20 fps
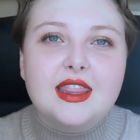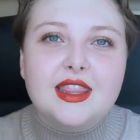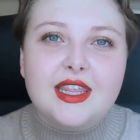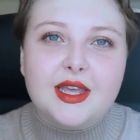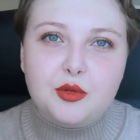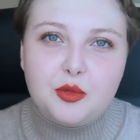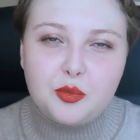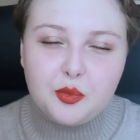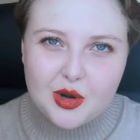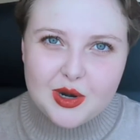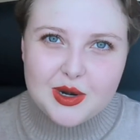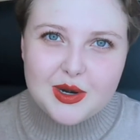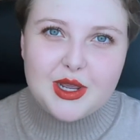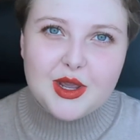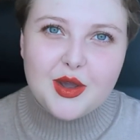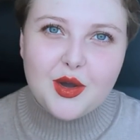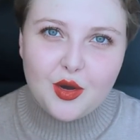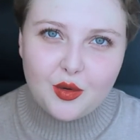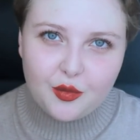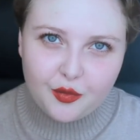they will
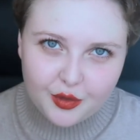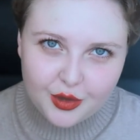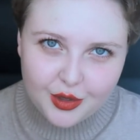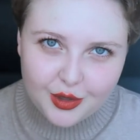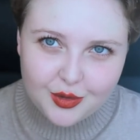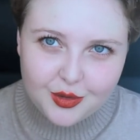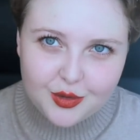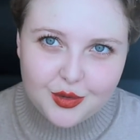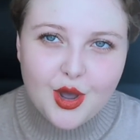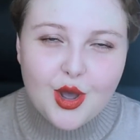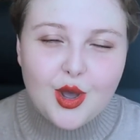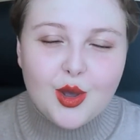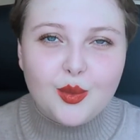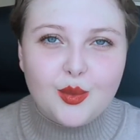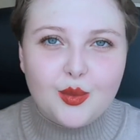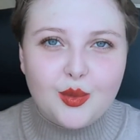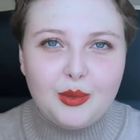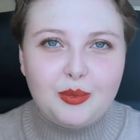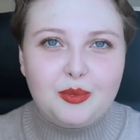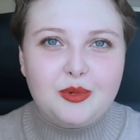probably offer you
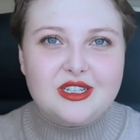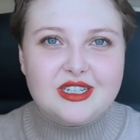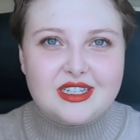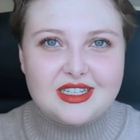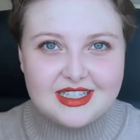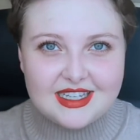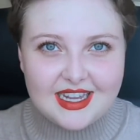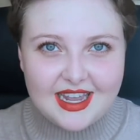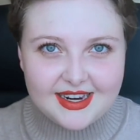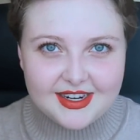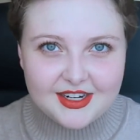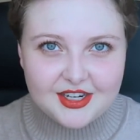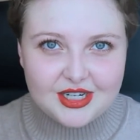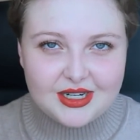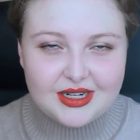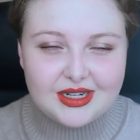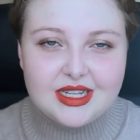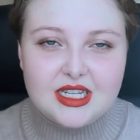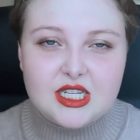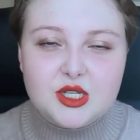representation.